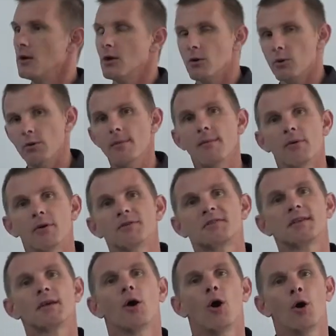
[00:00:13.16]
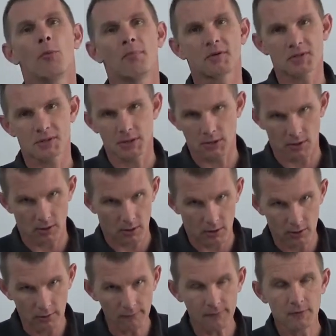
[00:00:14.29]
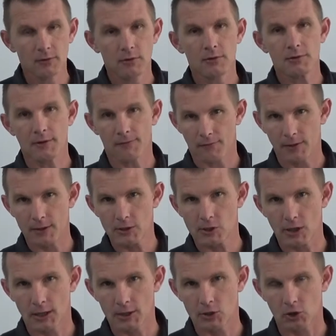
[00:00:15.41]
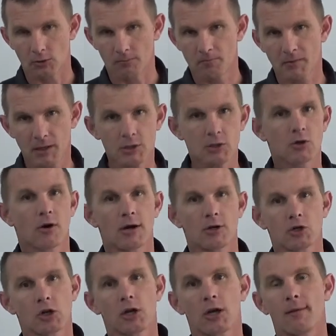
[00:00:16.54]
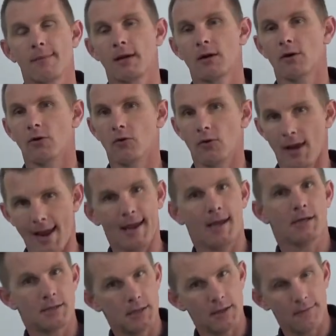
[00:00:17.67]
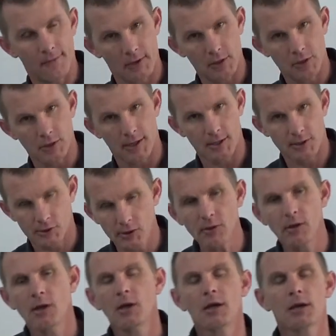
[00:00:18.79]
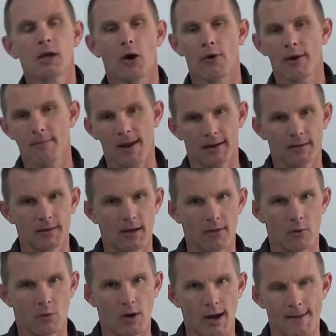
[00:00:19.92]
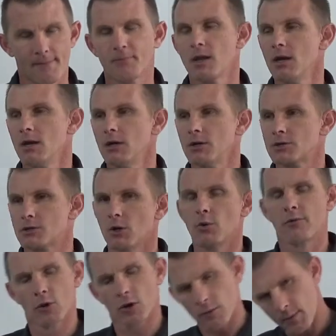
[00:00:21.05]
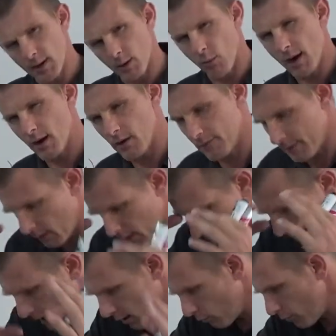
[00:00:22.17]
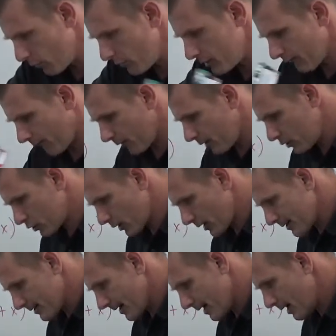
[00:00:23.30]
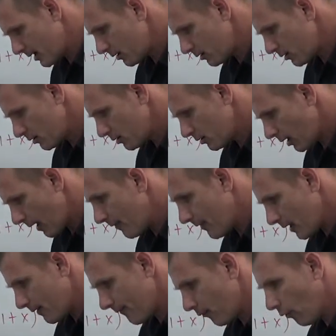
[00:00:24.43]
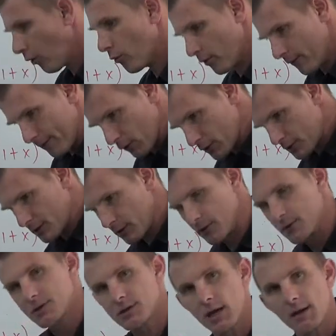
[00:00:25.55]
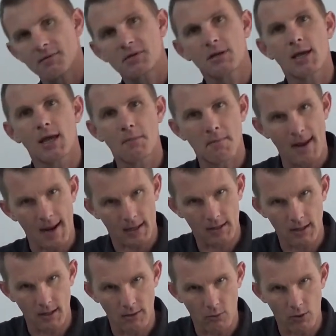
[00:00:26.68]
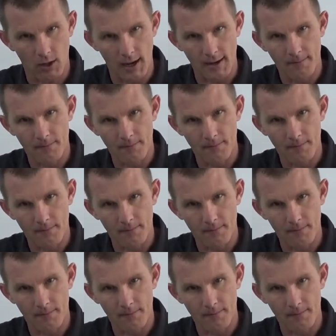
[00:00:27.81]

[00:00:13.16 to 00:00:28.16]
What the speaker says: Remember, it's the opposite of differentiation. Integration can be called anti-differentiation, going back the other way. So we've got to be aware of thinking, how would we differentiate that and therefore reverse those steps to get back the other way?